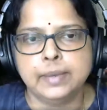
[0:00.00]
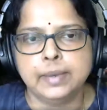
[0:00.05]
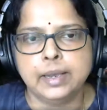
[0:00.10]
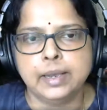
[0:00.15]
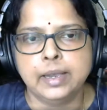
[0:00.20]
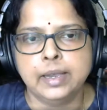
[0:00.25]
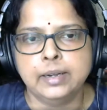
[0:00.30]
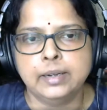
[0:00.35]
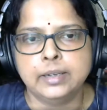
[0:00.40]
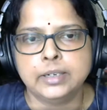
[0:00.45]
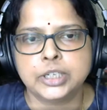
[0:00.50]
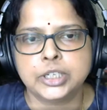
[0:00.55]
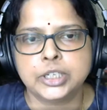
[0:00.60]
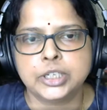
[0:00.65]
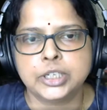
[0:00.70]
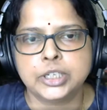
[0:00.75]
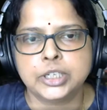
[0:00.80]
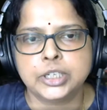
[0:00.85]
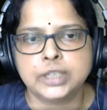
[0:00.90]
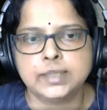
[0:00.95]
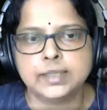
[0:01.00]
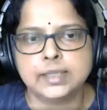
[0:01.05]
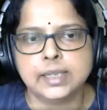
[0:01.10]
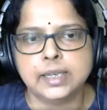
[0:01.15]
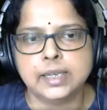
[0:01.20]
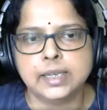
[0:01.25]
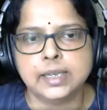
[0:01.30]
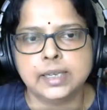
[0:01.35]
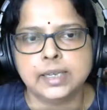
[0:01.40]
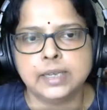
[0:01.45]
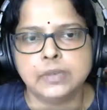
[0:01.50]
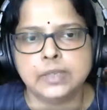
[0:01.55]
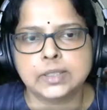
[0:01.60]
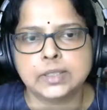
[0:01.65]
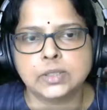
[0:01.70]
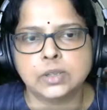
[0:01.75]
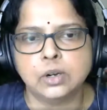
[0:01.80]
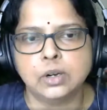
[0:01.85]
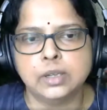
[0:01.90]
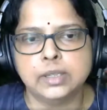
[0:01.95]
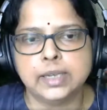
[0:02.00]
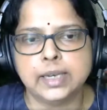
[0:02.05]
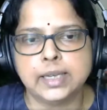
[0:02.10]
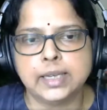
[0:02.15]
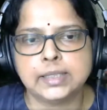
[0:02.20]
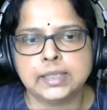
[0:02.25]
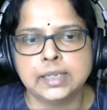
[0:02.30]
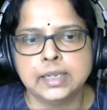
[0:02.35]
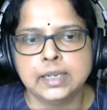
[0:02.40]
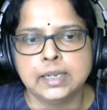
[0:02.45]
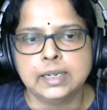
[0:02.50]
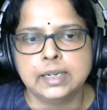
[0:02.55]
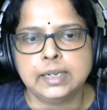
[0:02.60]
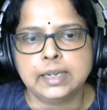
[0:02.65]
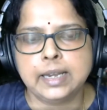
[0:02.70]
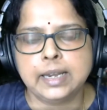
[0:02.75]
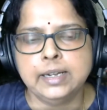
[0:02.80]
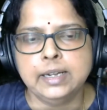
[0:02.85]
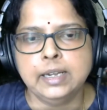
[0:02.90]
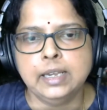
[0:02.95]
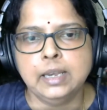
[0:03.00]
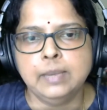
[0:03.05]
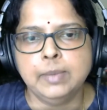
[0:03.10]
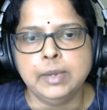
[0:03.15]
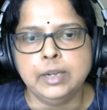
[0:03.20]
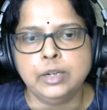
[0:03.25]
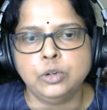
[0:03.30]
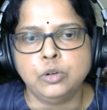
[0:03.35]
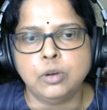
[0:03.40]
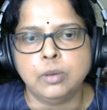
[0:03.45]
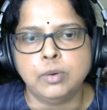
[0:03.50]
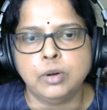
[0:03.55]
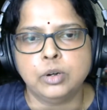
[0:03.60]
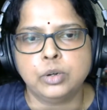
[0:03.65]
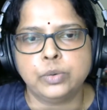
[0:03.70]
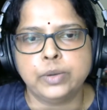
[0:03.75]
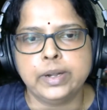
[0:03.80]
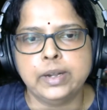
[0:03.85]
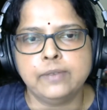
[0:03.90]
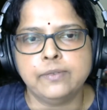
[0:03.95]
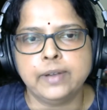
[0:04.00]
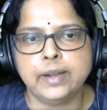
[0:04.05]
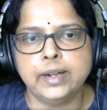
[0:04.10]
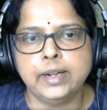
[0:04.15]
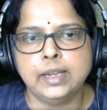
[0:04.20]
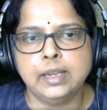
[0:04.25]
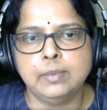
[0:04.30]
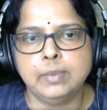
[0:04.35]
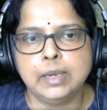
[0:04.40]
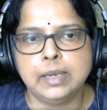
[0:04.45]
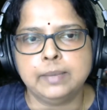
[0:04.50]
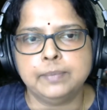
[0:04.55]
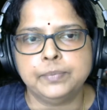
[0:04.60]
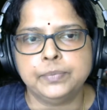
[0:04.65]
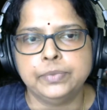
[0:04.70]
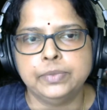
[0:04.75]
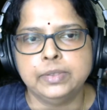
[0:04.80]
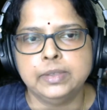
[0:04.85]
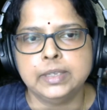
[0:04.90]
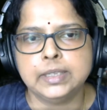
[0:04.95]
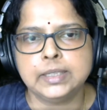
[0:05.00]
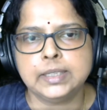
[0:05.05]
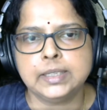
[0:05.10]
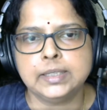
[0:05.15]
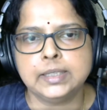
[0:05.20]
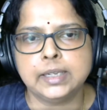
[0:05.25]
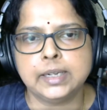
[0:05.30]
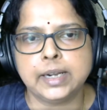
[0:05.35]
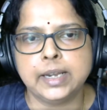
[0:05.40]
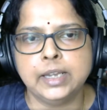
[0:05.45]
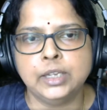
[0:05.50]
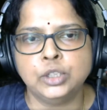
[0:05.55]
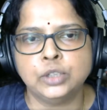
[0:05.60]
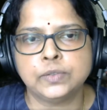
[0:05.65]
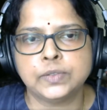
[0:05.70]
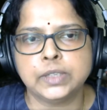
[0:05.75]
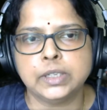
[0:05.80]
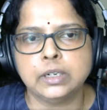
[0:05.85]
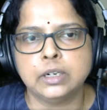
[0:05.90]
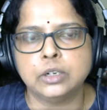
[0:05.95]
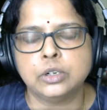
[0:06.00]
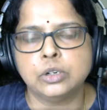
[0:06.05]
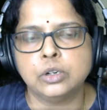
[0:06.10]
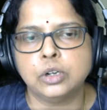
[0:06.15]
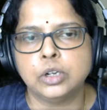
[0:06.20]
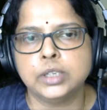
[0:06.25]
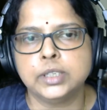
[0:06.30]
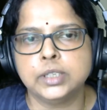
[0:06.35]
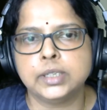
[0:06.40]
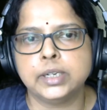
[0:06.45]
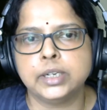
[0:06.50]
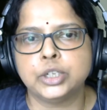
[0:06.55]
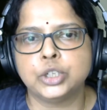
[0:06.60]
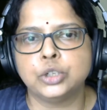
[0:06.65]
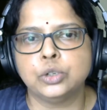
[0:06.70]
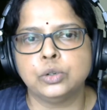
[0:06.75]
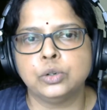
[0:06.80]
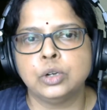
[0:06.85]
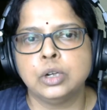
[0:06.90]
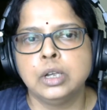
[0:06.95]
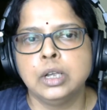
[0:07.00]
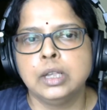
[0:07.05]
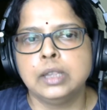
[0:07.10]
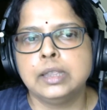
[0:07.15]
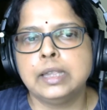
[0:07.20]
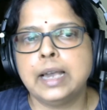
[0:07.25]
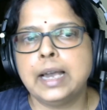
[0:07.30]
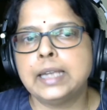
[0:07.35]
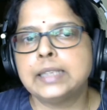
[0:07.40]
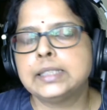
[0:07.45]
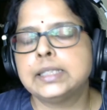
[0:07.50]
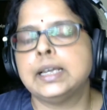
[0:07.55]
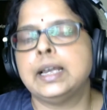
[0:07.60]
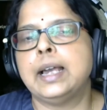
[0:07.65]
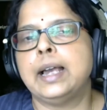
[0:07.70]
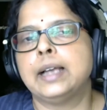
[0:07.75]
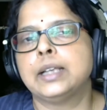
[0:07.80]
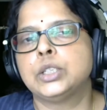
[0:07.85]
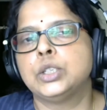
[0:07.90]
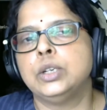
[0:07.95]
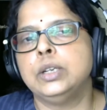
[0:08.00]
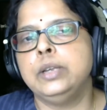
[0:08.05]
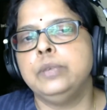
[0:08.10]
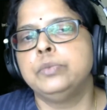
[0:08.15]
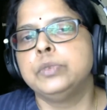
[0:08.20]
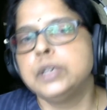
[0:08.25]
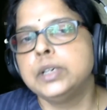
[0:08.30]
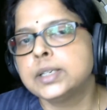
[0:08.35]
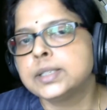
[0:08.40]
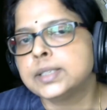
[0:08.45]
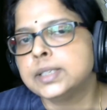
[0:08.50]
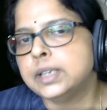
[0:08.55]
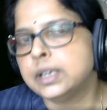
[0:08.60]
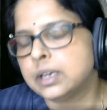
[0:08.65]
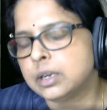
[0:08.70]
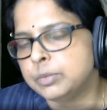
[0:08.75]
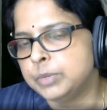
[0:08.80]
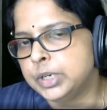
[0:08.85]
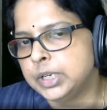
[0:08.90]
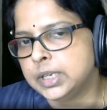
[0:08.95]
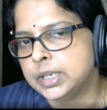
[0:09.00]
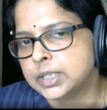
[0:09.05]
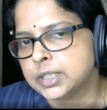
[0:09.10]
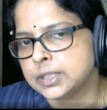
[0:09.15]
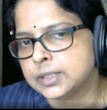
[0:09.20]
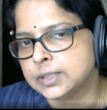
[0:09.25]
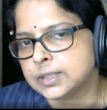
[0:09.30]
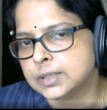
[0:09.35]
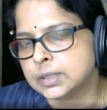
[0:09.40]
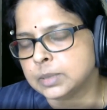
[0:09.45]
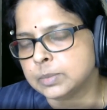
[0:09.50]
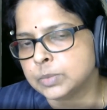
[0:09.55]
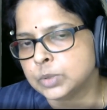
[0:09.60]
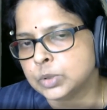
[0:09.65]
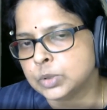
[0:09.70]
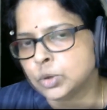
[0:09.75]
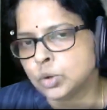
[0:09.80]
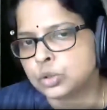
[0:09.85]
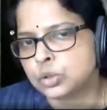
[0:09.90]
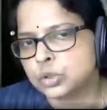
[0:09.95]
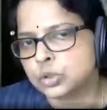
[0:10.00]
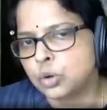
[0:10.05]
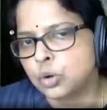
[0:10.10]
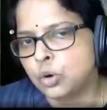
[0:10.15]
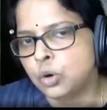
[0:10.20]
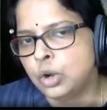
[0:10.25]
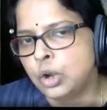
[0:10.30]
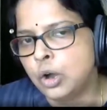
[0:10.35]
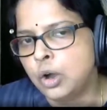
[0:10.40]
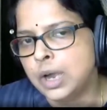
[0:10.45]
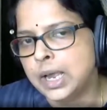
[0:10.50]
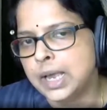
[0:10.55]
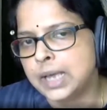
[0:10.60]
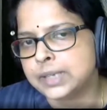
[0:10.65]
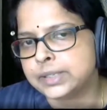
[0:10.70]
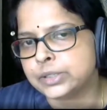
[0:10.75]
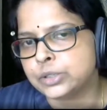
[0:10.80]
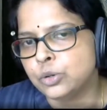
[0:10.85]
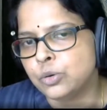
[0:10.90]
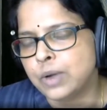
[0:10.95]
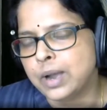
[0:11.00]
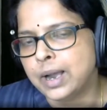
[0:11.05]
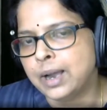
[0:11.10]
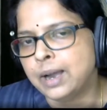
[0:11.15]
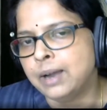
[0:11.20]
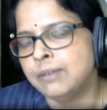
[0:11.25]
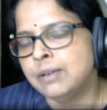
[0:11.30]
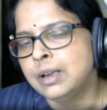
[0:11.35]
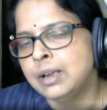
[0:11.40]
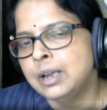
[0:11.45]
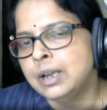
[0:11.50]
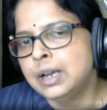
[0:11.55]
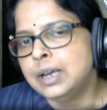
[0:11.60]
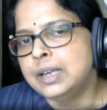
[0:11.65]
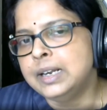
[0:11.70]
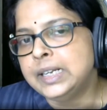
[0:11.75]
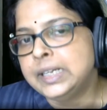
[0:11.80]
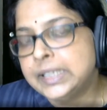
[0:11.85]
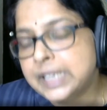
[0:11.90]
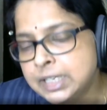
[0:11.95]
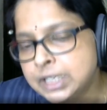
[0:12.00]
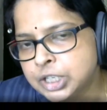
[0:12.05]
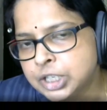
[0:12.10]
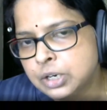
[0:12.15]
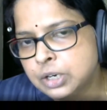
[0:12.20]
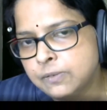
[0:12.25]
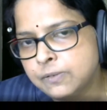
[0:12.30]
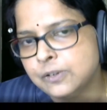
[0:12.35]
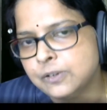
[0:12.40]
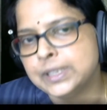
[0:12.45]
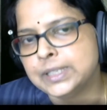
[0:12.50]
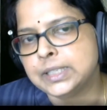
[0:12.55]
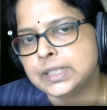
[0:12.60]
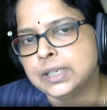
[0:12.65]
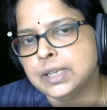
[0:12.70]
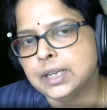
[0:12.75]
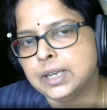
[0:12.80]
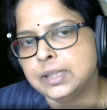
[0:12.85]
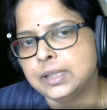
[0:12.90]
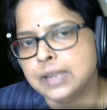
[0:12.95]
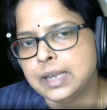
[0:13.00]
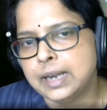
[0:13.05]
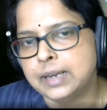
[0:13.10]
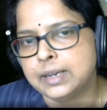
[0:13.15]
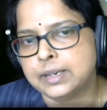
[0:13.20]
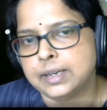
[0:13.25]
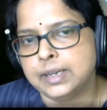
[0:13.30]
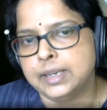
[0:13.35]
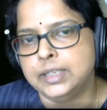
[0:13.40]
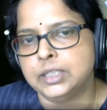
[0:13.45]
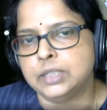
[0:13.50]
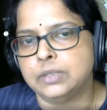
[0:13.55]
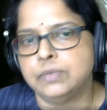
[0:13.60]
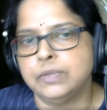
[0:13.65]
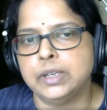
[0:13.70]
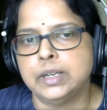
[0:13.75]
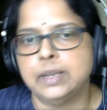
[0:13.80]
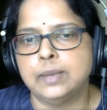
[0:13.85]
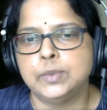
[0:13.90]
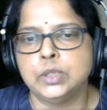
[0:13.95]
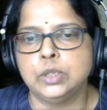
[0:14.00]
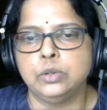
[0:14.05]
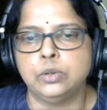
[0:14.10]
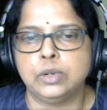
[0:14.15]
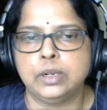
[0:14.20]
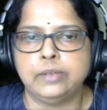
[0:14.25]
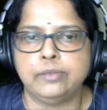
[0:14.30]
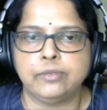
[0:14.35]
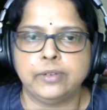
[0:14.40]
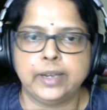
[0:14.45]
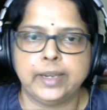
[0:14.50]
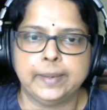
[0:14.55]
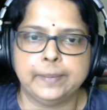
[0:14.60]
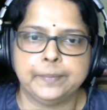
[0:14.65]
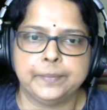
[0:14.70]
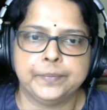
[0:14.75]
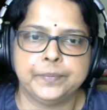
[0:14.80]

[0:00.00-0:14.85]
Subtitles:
in Shannon's theorem, we saw that 10 dB to about 25 dB. This is the range of signal to noise ratio that actually works in a communication system. So long as you have retention of OSNR in that range, we are absolutely fine.